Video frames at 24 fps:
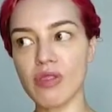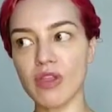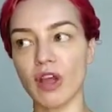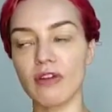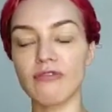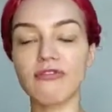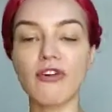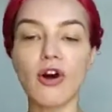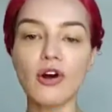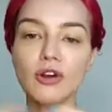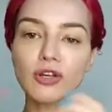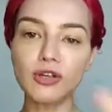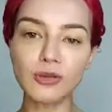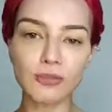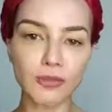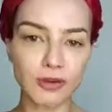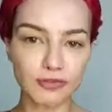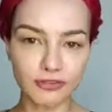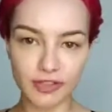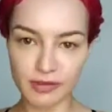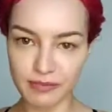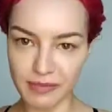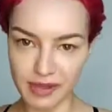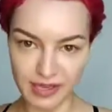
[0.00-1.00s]
volume
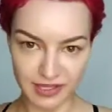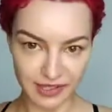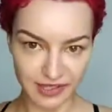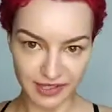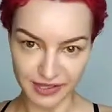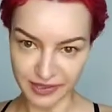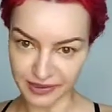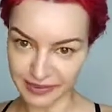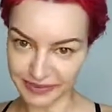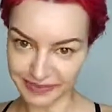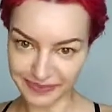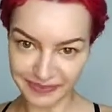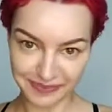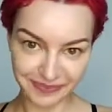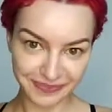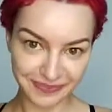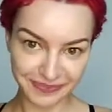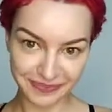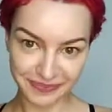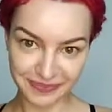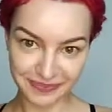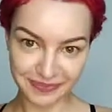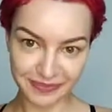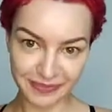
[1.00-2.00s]
of the muscle,
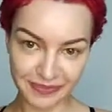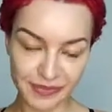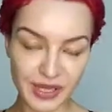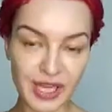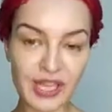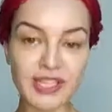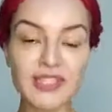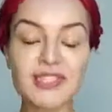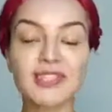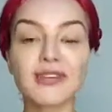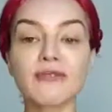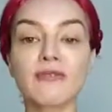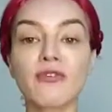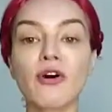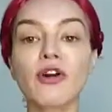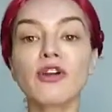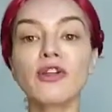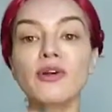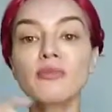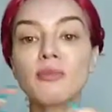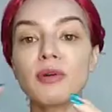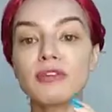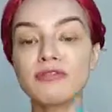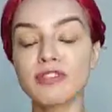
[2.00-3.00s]
because the
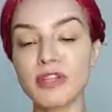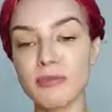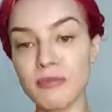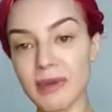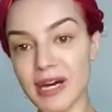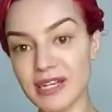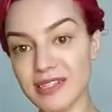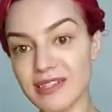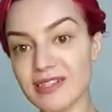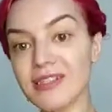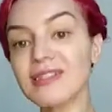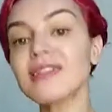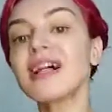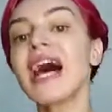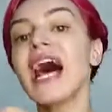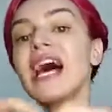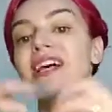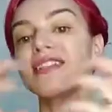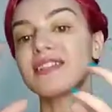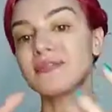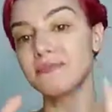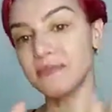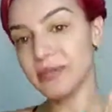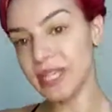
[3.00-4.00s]
volume of the muscle
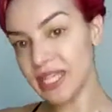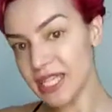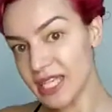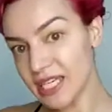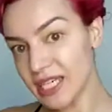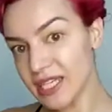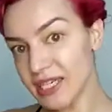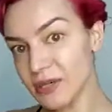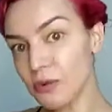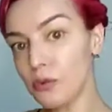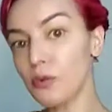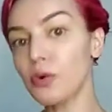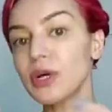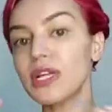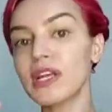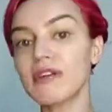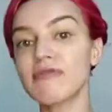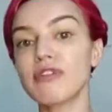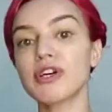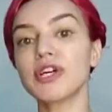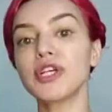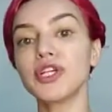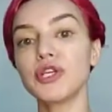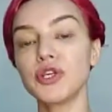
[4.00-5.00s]
has meaning
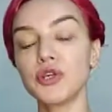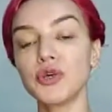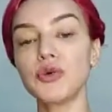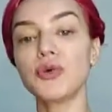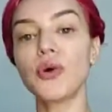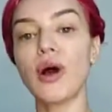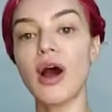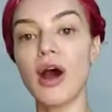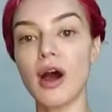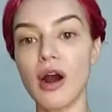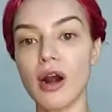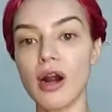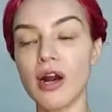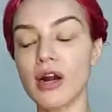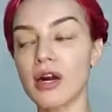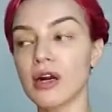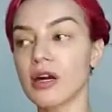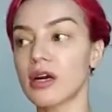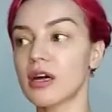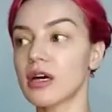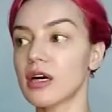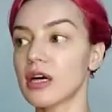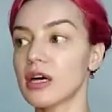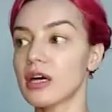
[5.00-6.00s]
whenever you
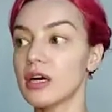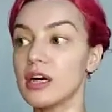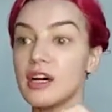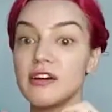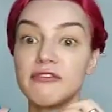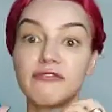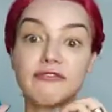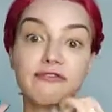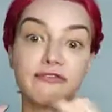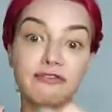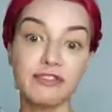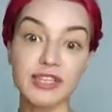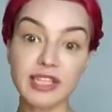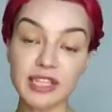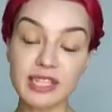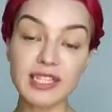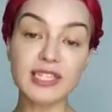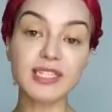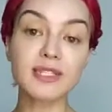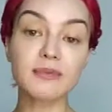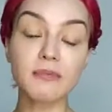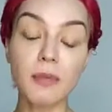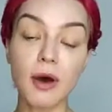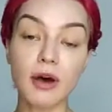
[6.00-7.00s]
are a
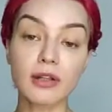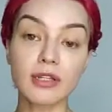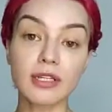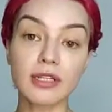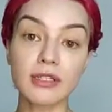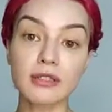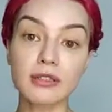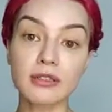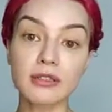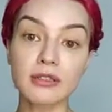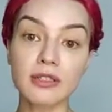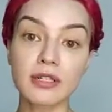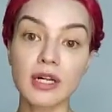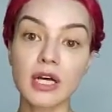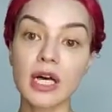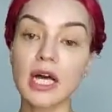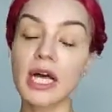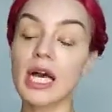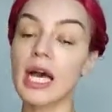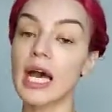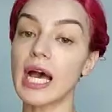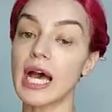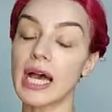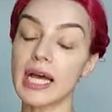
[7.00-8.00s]
fitness model
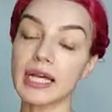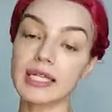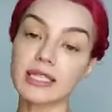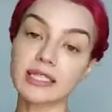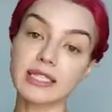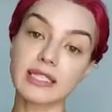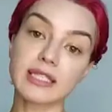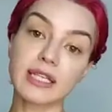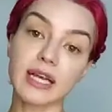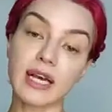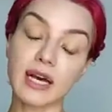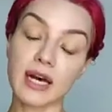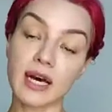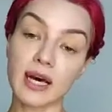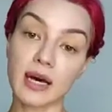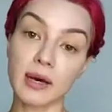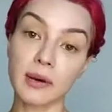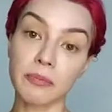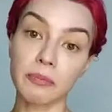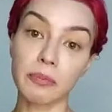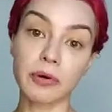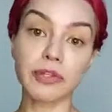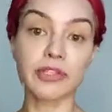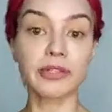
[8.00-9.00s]
and
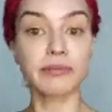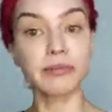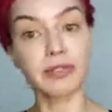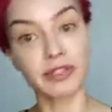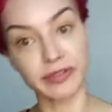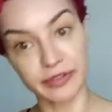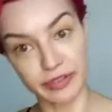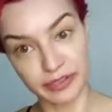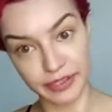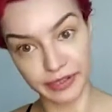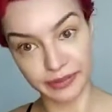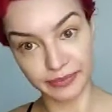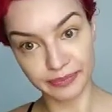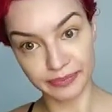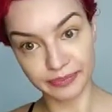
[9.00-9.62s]
a bodybuilder.